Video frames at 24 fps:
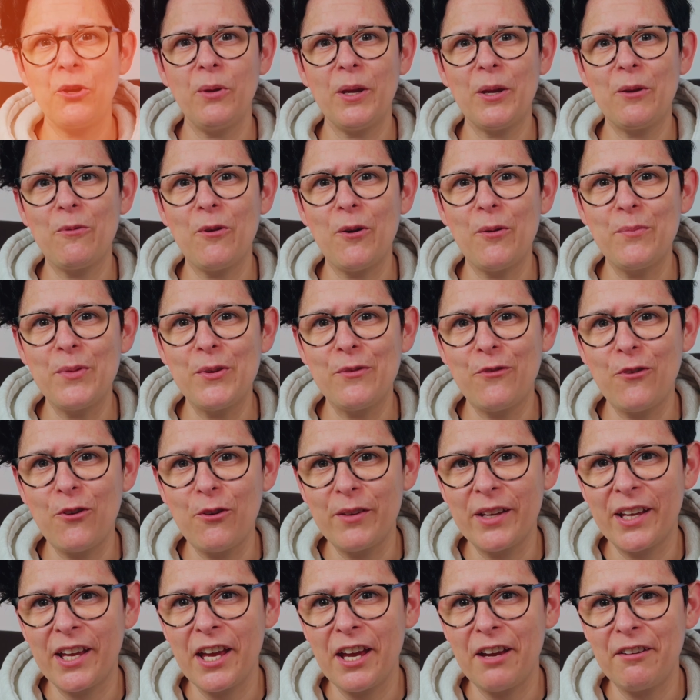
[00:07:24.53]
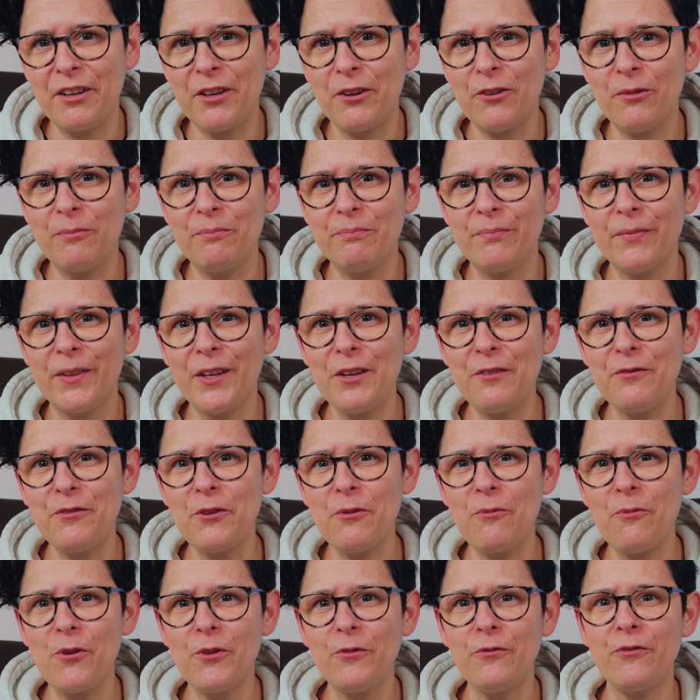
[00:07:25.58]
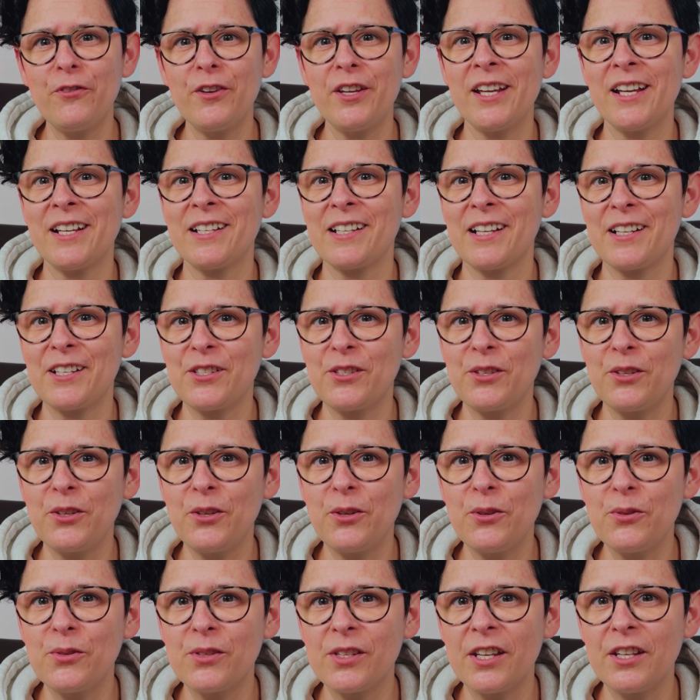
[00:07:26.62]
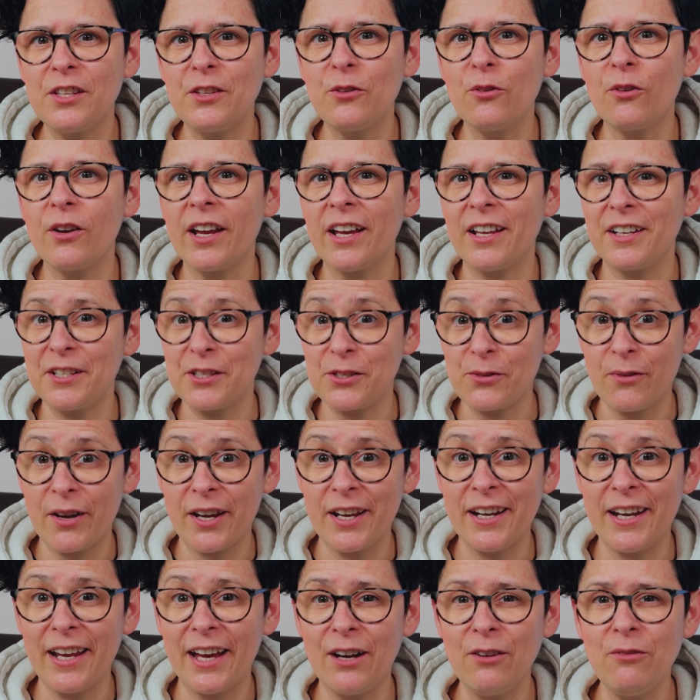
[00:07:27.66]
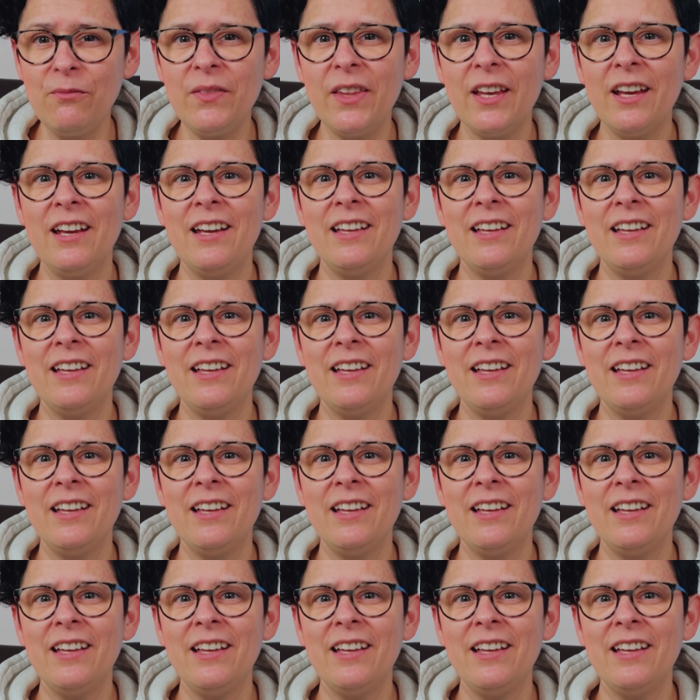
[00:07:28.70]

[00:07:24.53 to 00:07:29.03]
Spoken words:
Quick one before we carry on. If you want free assets to use in your edits right now,